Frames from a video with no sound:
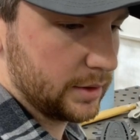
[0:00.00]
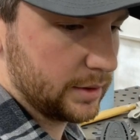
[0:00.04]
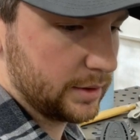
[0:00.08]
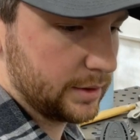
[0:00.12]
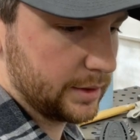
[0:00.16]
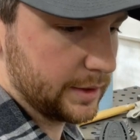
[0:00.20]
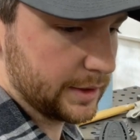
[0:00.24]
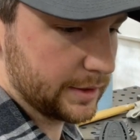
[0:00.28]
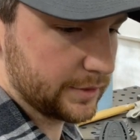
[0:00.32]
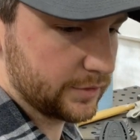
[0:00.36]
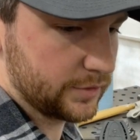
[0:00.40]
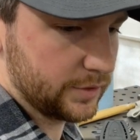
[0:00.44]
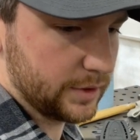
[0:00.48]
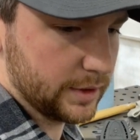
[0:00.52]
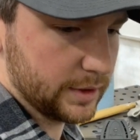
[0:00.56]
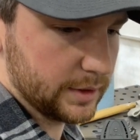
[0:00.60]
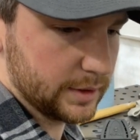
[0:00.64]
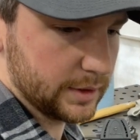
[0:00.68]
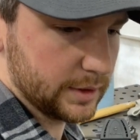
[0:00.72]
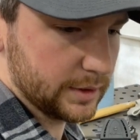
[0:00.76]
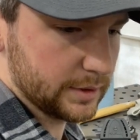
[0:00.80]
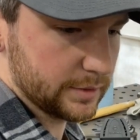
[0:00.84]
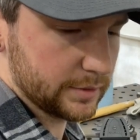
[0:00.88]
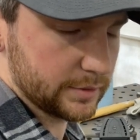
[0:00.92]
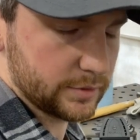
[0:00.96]

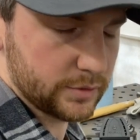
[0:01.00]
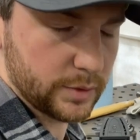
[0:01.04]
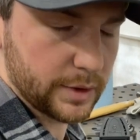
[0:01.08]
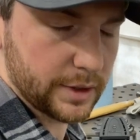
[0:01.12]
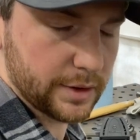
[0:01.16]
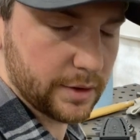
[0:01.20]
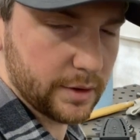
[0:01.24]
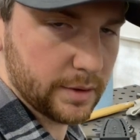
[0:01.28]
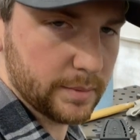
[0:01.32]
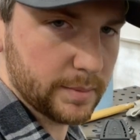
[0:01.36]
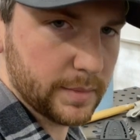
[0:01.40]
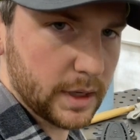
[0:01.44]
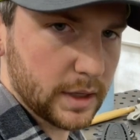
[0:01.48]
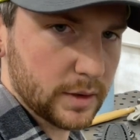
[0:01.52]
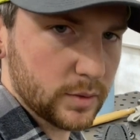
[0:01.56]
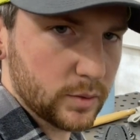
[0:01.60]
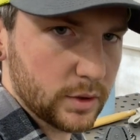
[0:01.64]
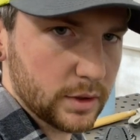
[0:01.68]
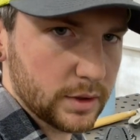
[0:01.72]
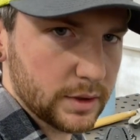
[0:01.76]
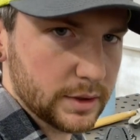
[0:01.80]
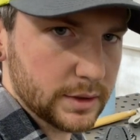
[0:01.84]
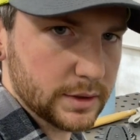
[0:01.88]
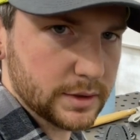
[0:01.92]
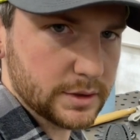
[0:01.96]
extending the swing arm by
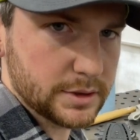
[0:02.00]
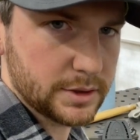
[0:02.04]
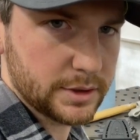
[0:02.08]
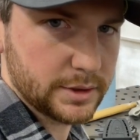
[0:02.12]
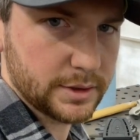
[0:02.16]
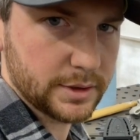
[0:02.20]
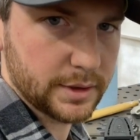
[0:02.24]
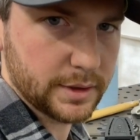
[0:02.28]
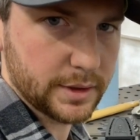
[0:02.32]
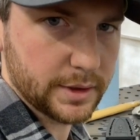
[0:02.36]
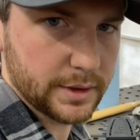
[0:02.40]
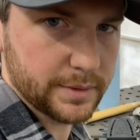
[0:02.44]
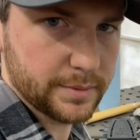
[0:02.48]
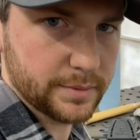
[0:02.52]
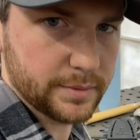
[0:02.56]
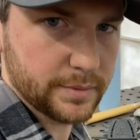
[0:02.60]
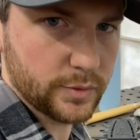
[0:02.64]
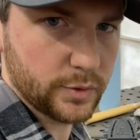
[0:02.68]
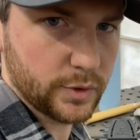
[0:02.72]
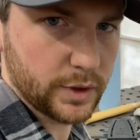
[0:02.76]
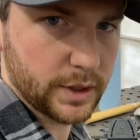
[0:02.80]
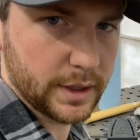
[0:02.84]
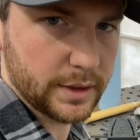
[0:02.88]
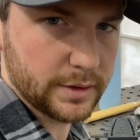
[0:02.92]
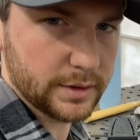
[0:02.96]
1 inch.
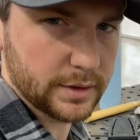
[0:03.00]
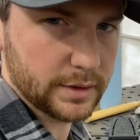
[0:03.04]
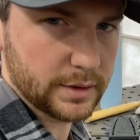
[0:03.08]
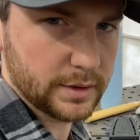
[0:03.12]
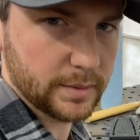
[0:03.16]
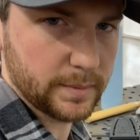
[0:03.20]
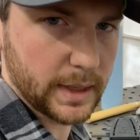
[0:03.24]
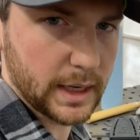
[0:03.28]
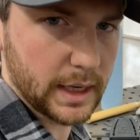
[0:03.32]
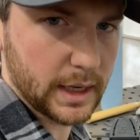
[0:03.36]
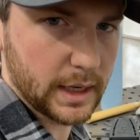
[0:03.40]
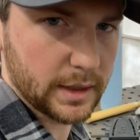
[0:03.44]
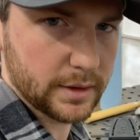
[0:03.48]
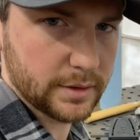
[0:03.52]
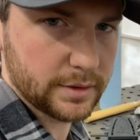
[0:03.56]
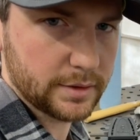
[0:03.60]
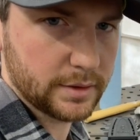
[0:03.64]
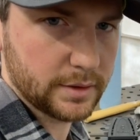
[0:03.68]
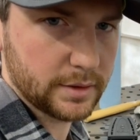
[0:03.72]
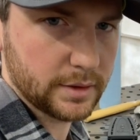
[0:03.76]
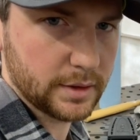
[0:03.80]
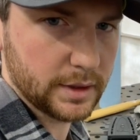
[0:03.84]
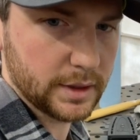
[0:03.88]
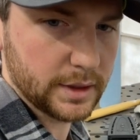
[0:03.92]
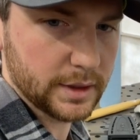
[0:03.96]
When I did the math,
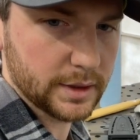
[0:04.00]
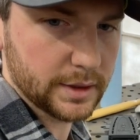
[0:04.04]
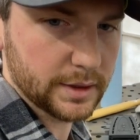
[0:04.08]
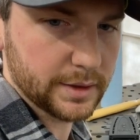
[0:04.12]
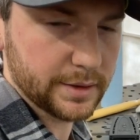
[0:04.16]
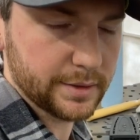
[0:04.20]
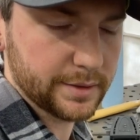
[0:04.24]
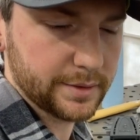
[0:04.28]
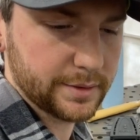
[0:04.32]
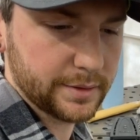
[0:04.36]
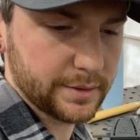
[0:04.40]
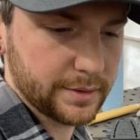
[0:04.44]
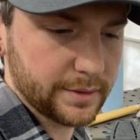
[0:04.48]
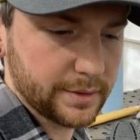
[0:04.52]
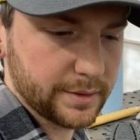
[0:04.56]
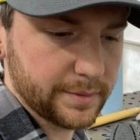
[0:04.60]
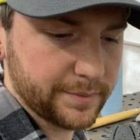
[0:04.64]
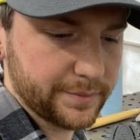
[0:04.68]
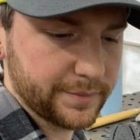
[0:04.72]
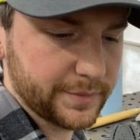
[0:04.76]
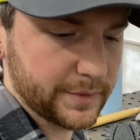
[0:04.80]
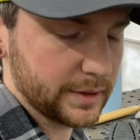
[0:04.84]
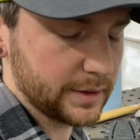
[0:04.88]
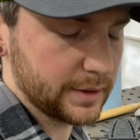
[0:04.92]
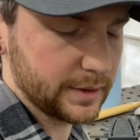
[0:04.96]
and
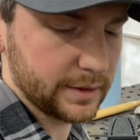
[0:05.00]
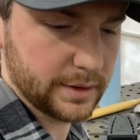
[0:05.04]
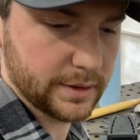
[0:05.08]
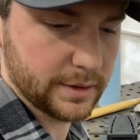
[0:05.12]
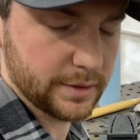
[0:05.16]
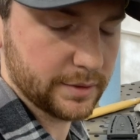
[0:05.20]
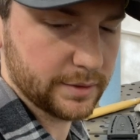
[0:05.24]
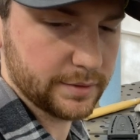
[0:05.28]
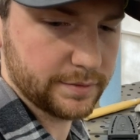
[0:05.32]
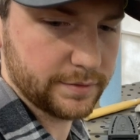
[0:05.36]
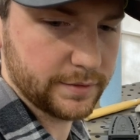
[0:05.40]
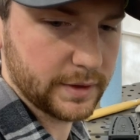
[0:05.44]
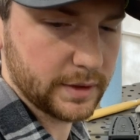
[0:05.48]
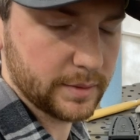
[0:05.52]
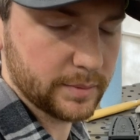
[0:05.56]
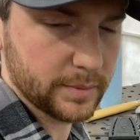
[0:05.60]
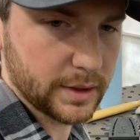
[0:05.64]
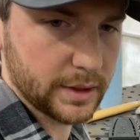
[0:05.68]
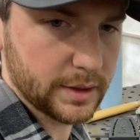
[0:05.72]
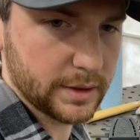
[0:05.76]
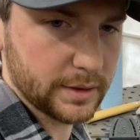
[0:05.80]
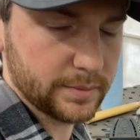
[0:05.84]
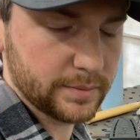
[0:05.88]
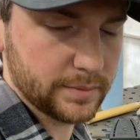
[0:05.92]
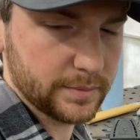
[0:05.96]
if
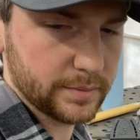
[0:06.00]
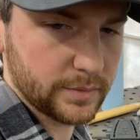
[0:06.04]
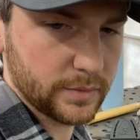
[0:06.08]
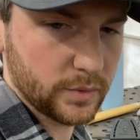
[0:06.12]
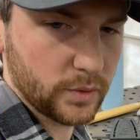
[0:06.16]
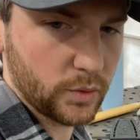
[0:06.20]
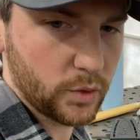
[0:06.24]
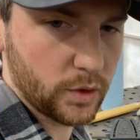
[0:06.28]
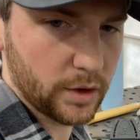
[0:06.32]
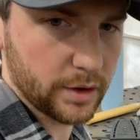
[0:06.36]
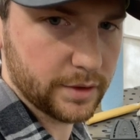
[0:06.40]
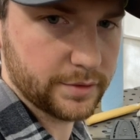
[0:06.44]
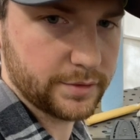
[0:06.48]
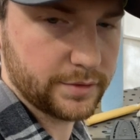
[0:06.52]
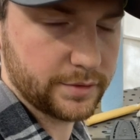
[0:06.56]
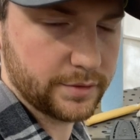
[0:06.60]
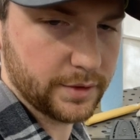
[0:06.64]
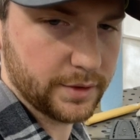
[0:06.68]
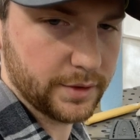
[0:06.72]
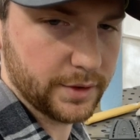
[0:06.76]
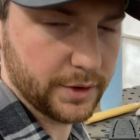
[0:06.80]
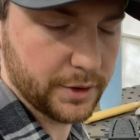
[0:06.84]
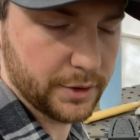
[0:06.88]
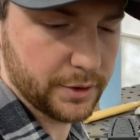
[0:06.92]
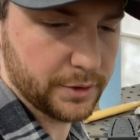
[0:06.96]
anybody wants to
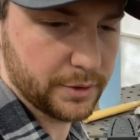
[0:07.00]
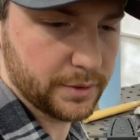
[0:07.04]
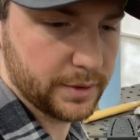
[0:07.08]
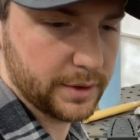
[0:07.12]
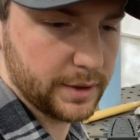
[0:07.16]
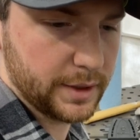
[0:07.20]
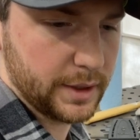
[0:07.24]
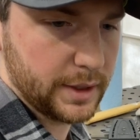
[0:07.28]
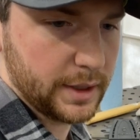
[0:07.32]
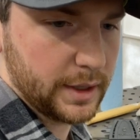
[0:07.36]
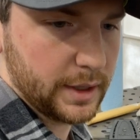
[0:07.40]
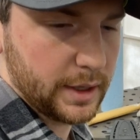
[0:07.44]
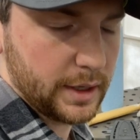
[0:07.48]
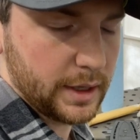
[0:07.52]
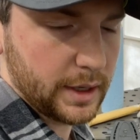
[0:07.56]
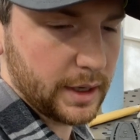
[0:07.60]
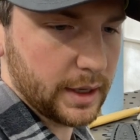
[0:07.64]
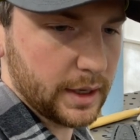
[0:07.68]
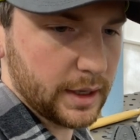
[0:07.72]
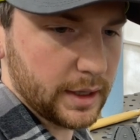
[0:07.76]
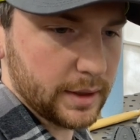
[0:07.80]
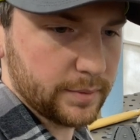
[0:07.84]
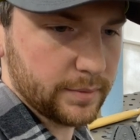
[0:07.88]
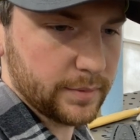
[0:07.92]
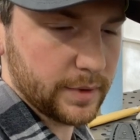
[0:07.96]
know,
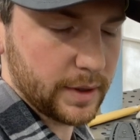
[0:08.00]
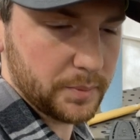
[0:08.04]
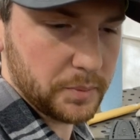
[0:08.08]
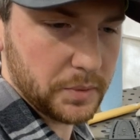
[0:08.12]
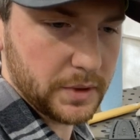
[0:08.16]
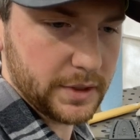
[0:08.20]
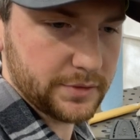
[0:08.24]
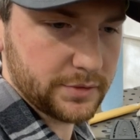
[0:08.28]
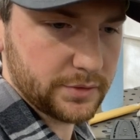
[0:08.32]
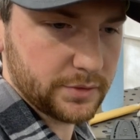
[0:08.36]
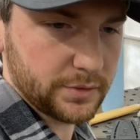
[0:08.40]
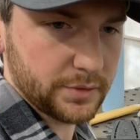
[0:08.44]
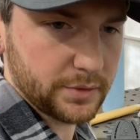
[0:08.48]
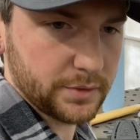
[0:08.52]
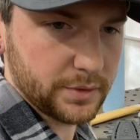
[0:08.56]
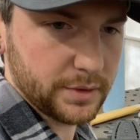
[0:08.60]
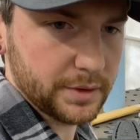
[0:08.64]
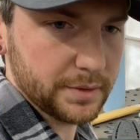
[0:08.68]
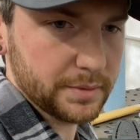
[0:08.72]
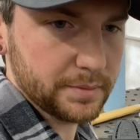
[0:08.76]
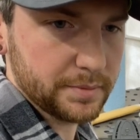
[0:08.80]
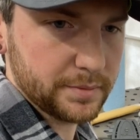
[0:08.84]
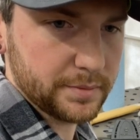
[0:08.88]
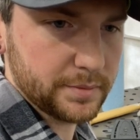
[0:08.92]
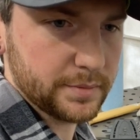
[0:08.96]
I
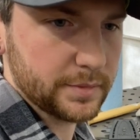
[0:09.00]
basically